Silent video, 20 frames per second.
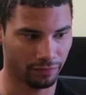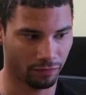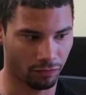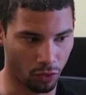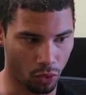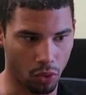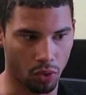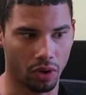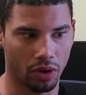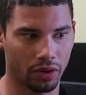
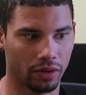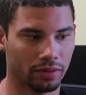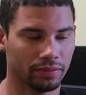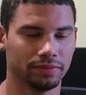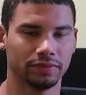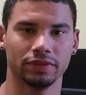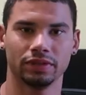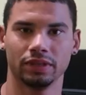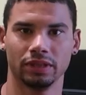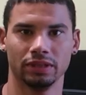
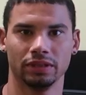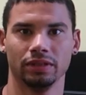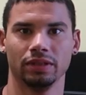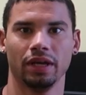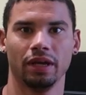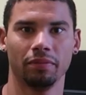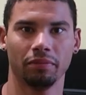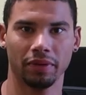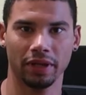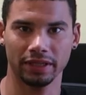forums
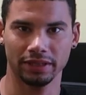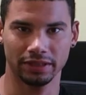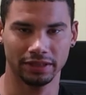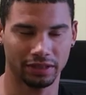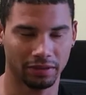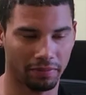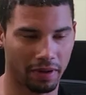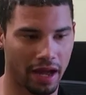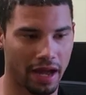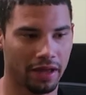and
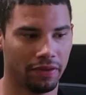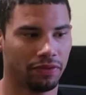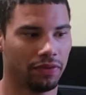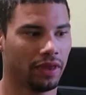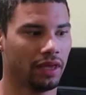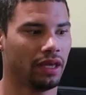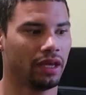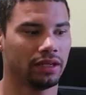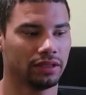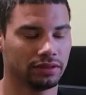places to buy
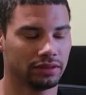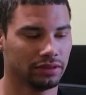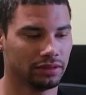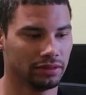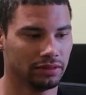things,